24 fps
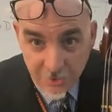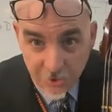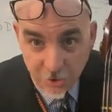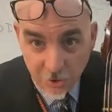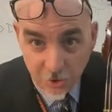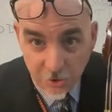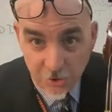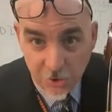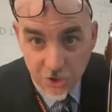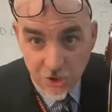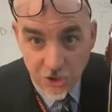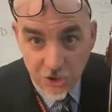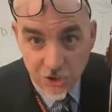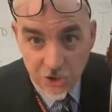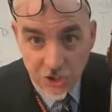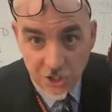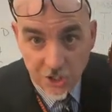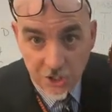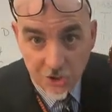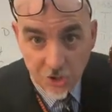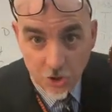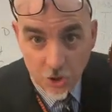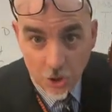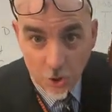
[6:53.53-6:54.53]
You go to your G
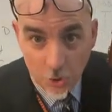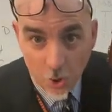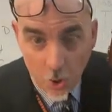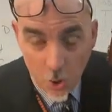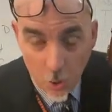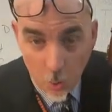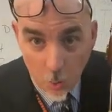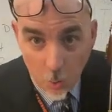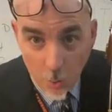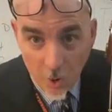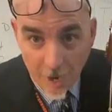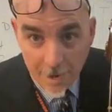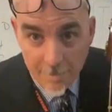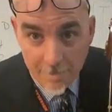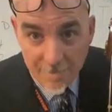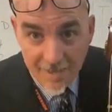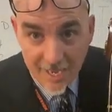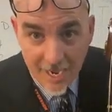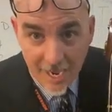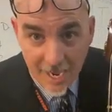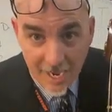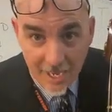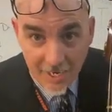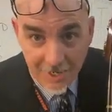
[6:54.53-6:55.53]
and you go one
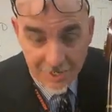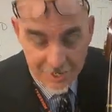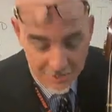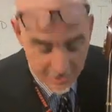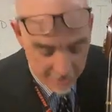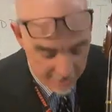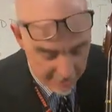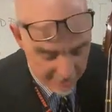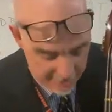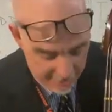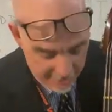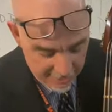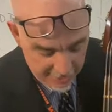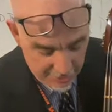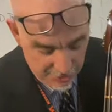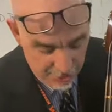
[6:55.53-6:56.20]
beyond, and you